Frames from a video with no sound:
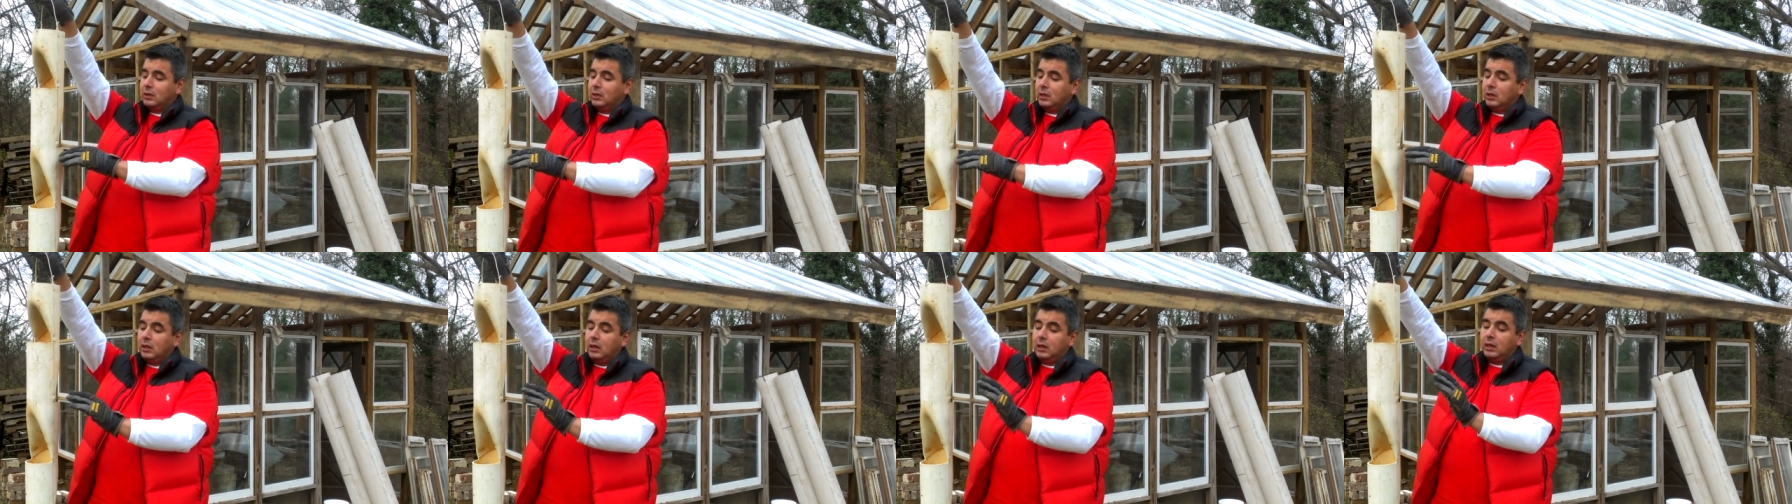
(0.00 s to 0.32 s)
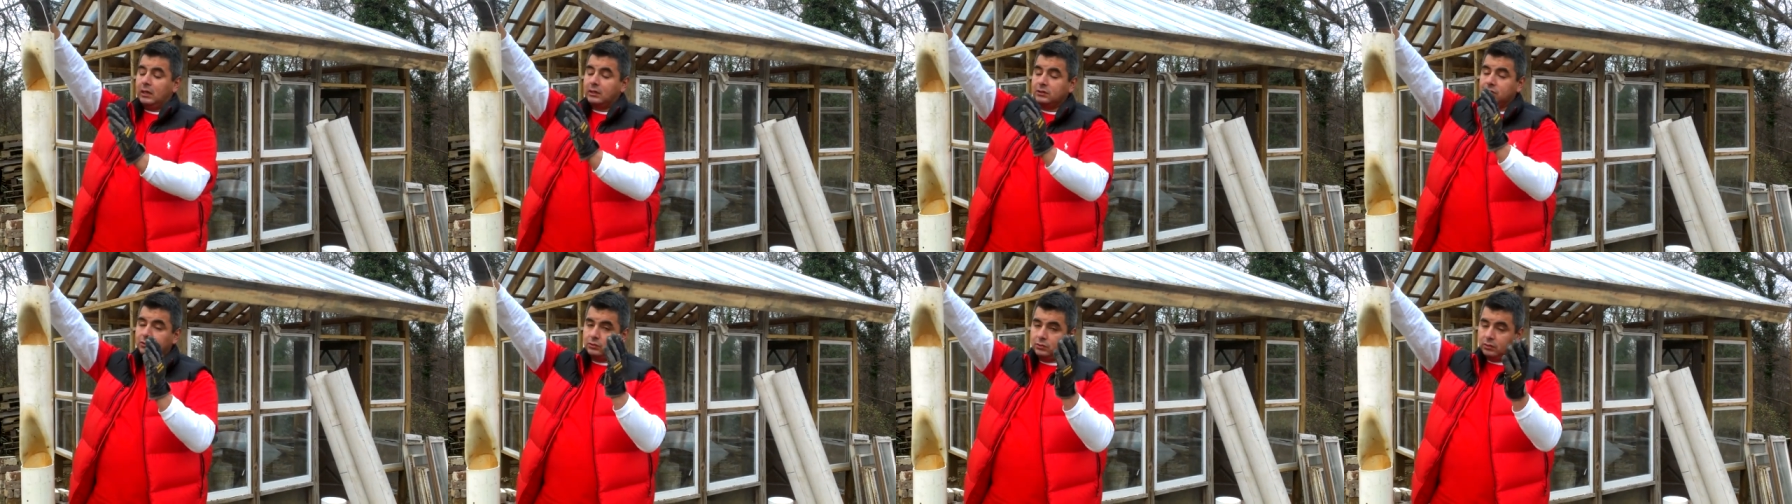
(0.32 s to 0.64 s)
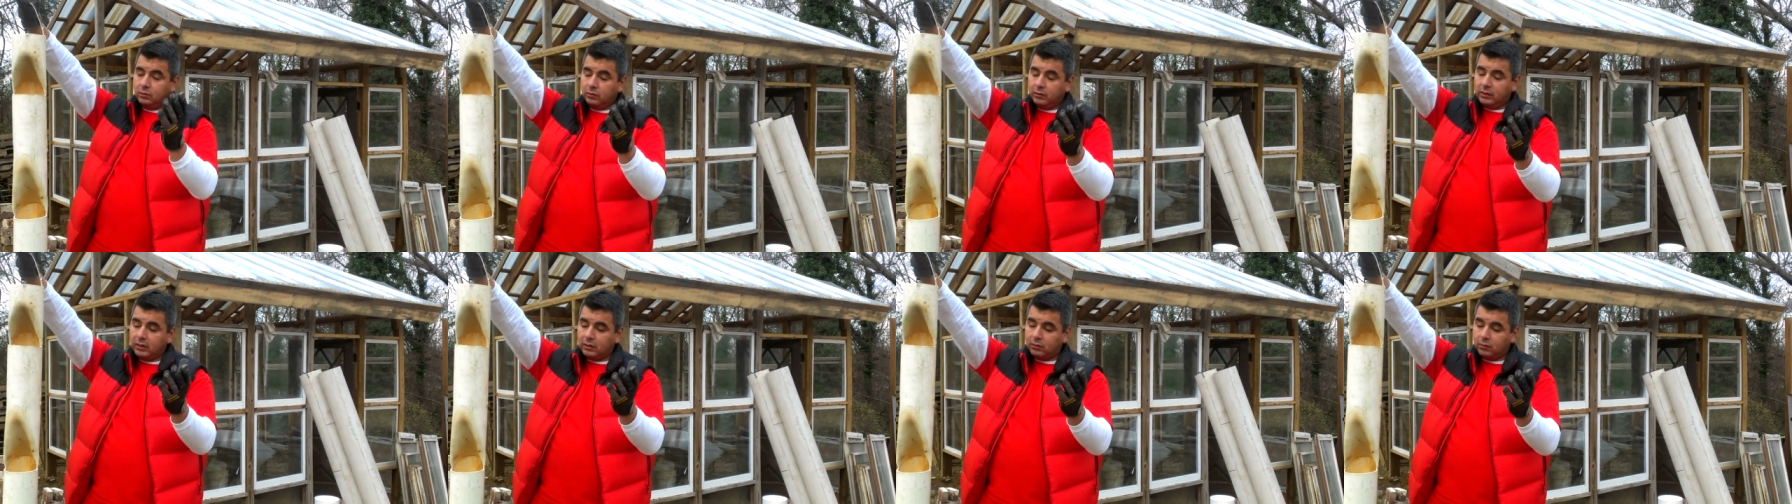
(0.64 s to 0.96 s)
And as you know,
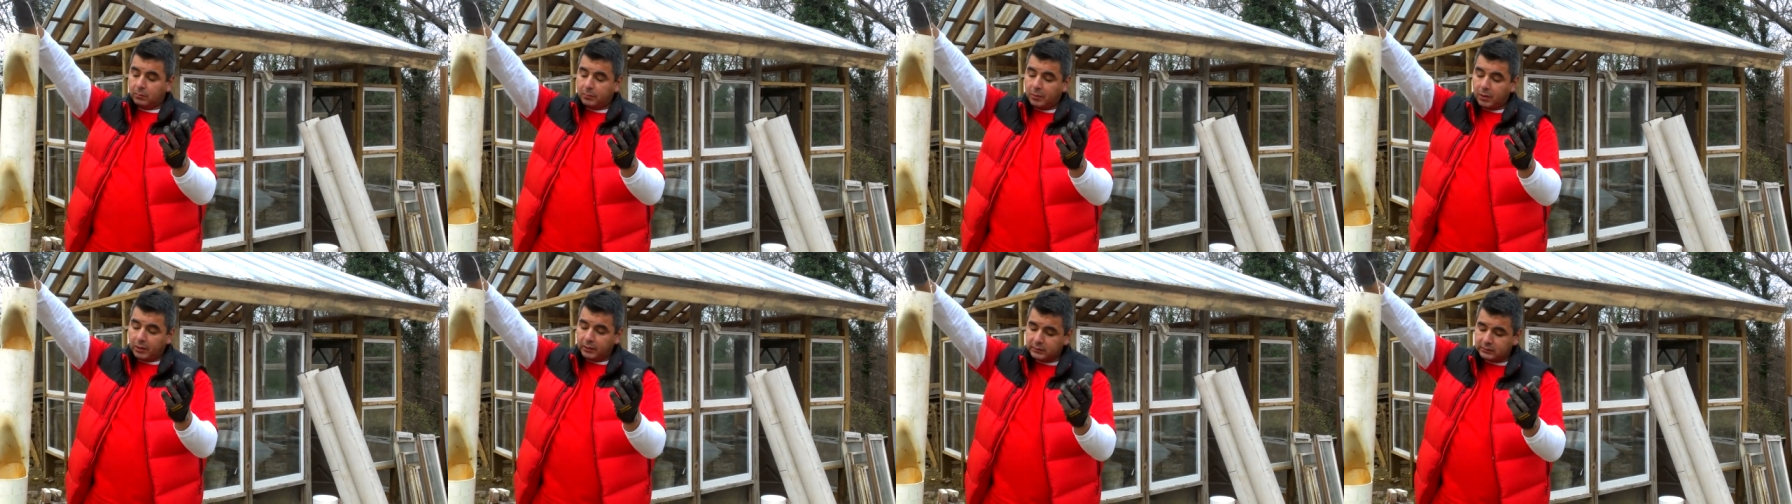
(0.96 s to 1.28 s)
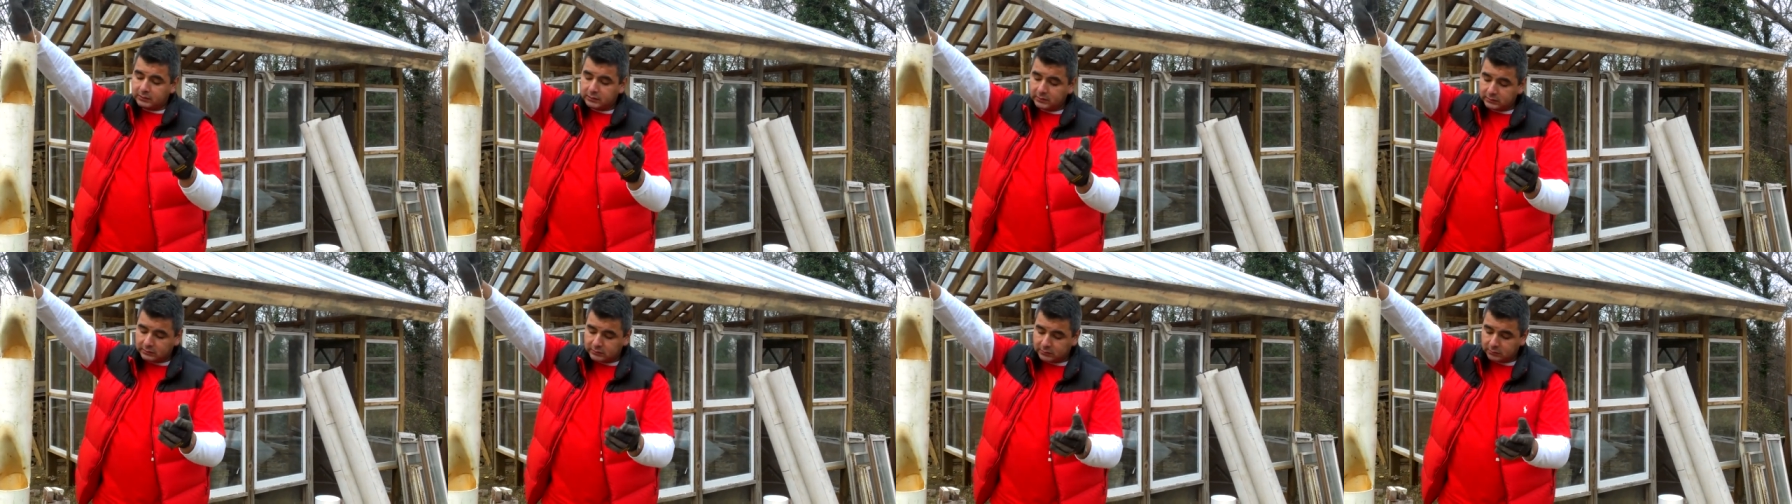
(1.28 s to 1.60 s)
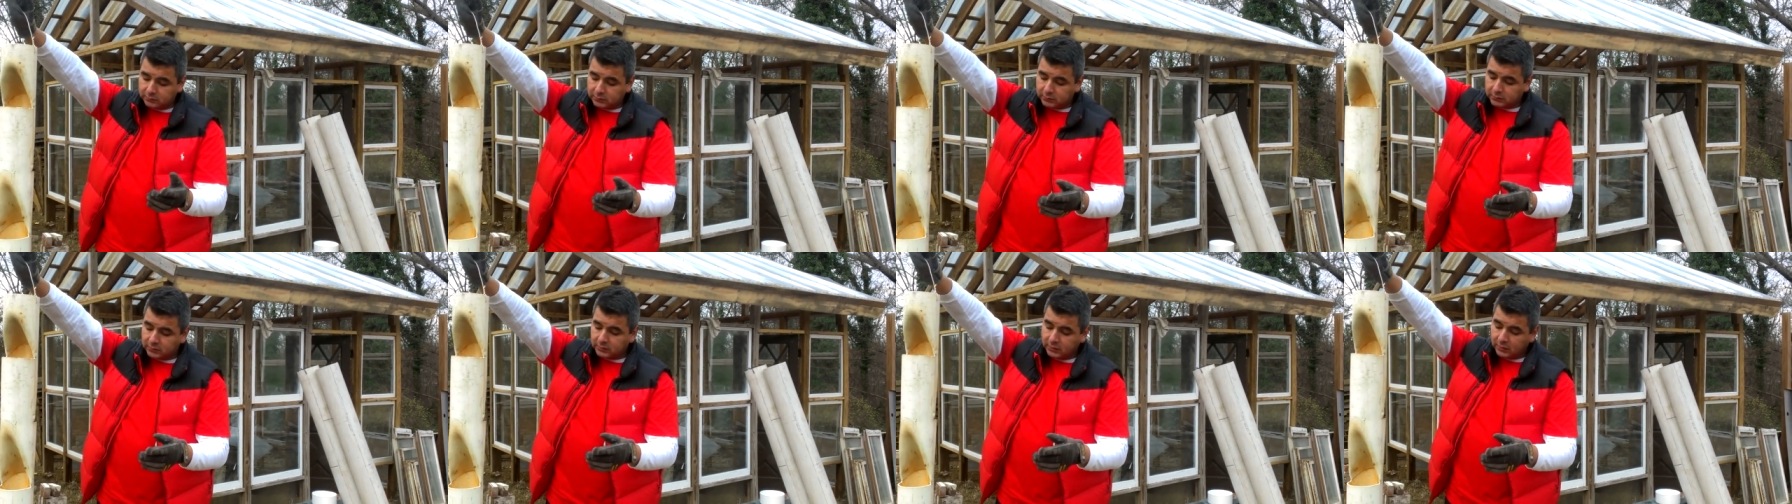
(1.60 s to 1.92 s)
in aquaponic
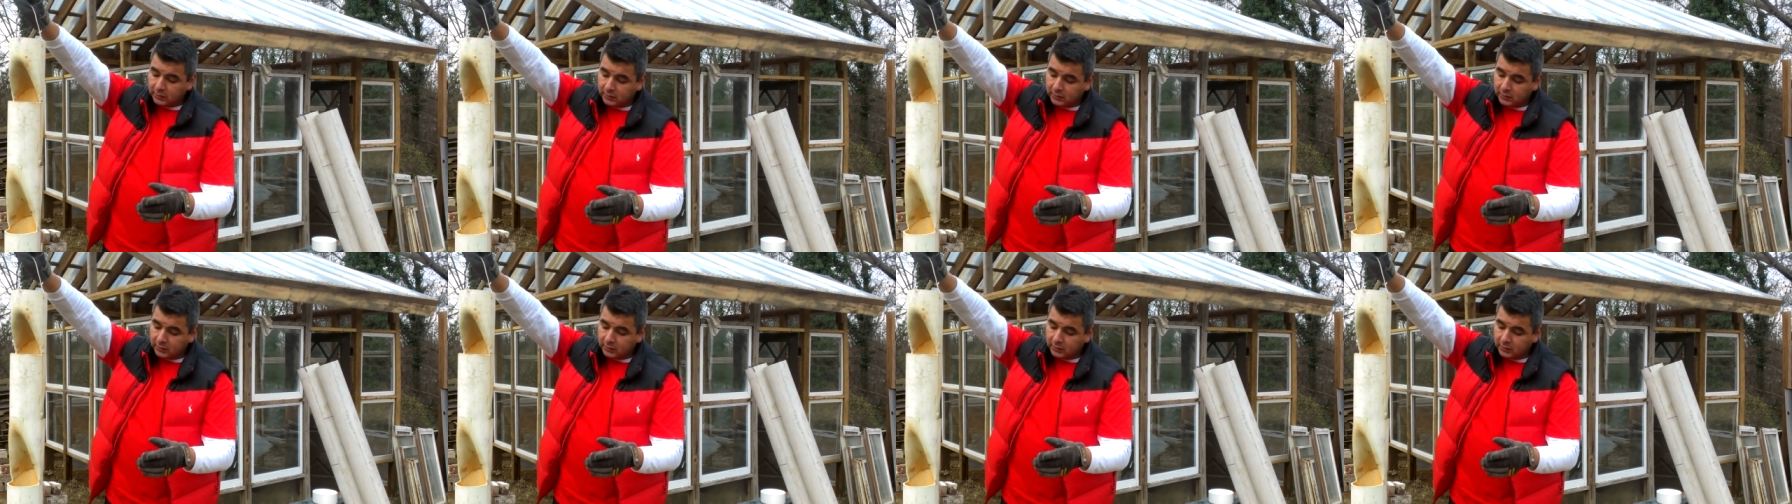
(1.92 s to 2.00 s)
systems,